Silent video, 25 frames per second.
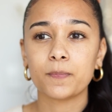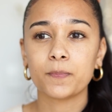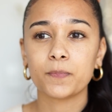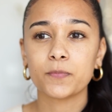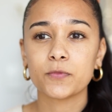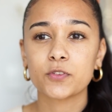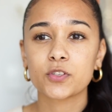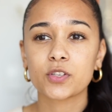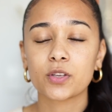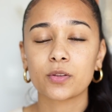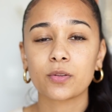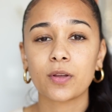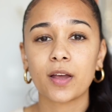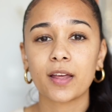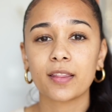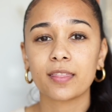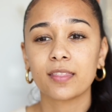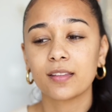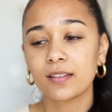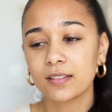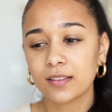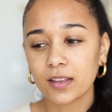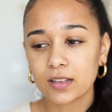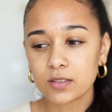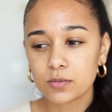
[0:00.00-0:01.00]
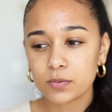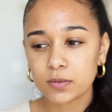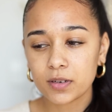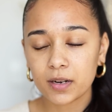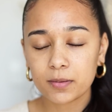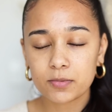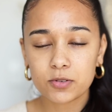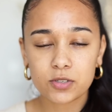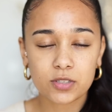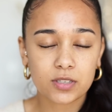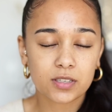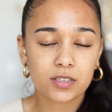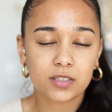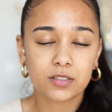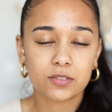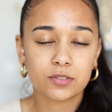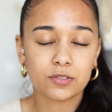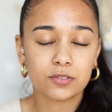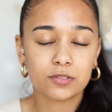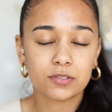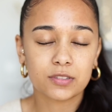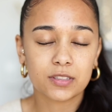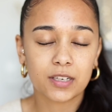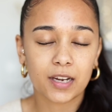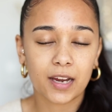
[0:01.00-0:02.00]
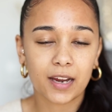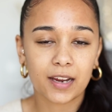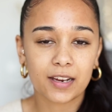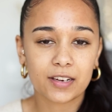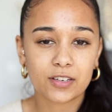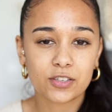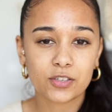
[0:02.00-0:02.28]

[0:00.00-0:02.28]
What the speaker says: So I think that's what I'm just gonna do today,